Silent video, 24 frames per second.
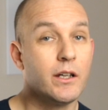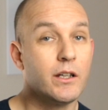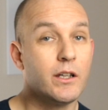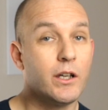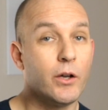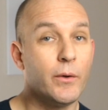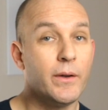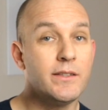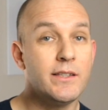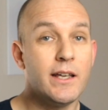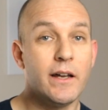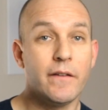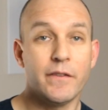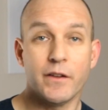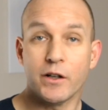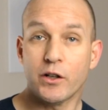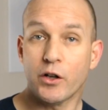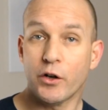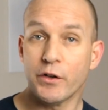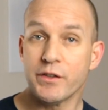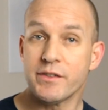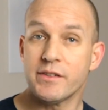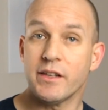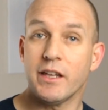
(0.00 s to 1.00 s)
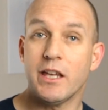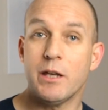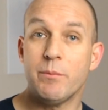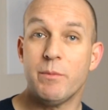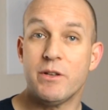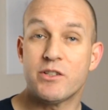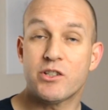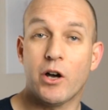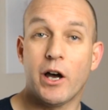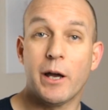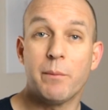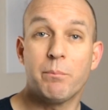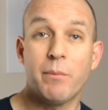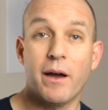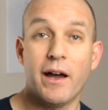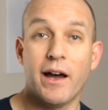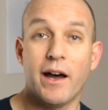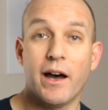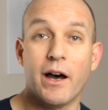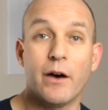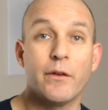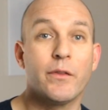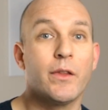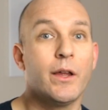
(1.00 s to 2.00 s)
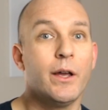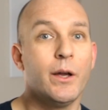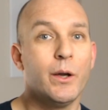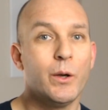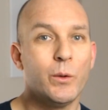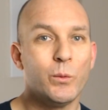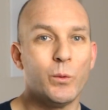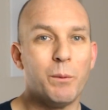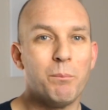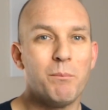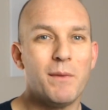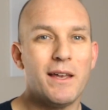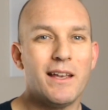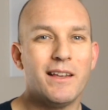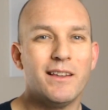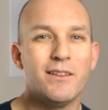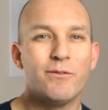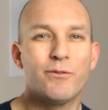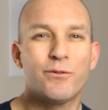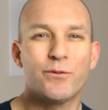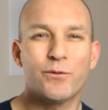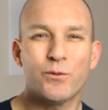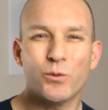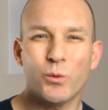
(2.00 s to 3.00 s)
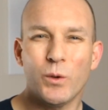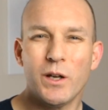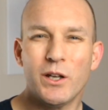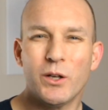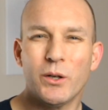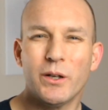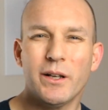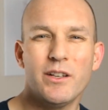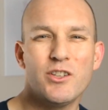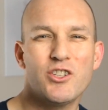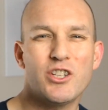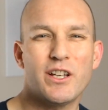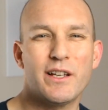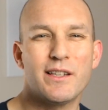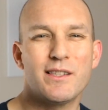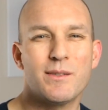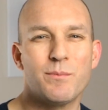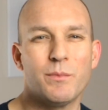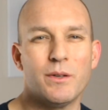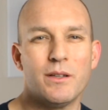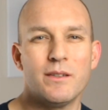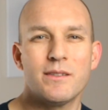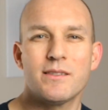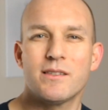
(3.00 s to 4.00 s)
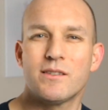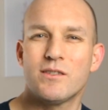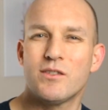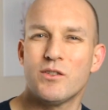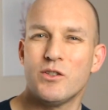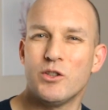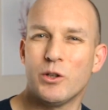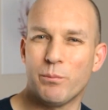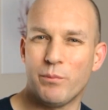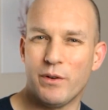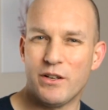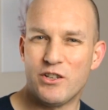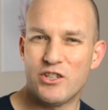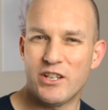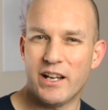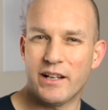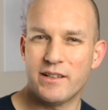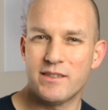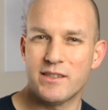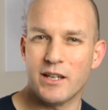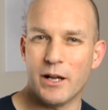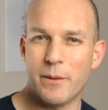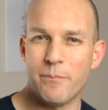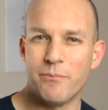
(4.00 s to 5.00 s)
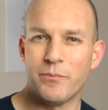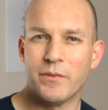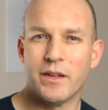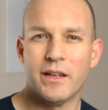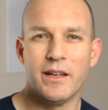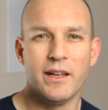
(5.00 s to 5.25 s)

Going down the constant image height path will mean frequent adjustments to your projector.